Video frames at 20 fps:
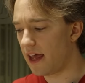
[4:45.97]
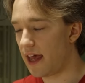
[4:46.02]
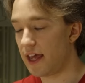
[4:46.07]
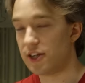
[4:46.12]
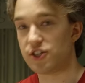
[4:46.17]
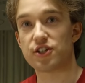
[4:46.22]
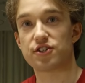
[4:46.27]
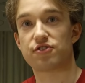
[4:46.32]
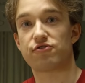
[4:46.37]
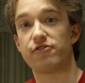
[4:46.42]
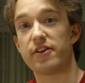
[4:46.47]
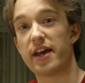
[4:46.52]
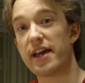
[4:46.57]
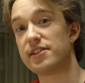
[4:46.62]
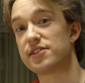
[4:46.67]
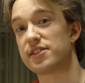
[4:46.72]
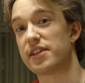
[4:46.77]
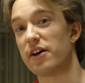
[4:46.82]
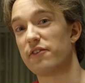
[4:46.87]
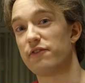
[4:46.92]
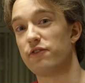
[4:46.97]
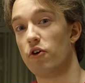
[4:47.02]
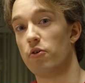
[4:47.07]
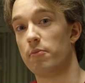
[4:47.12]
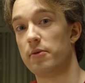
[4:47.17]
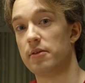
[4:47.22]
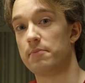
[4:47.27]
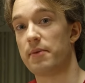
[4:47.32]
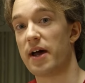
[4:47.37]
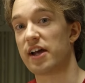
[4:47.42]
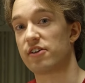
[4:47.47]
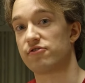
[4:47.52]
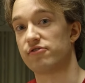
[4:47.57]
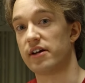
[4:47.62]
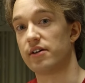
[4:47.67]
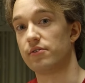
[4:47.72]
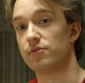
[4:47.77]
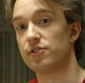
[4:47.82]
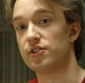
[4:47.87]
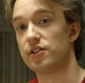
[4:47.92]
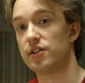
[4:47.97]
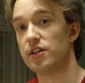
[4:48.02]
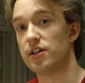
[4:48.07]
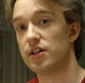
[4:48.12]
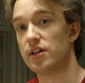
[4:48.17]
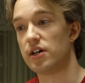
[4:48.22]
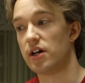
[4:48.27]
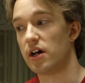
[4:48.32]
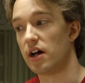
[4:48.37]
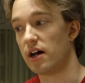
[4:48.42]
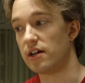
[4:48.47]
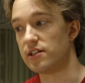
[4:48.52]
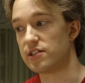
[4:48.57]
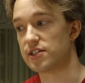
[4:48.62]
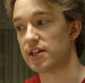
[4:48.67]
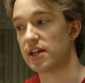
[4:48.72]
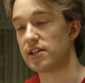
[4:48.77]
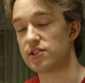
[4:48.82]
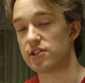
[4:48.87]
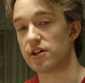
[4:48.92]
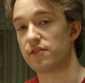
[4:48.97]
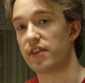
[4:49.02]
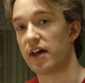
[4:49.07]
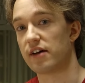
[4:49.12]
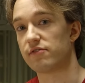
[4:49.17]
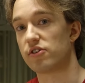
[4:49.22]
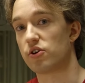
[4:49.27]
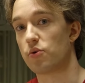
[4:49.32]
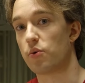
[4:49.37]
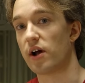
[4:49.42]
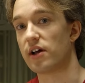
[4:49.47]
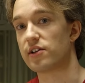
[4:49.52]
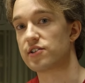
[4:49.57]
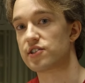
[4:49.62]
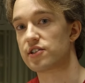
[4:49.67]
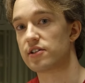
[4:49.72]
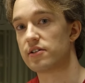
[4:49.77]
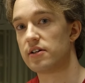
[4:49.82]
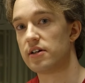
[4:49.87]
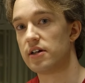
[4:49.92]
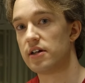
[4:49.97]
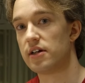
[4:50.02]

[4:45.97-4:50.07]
it just creates that form in the background and sends off that request.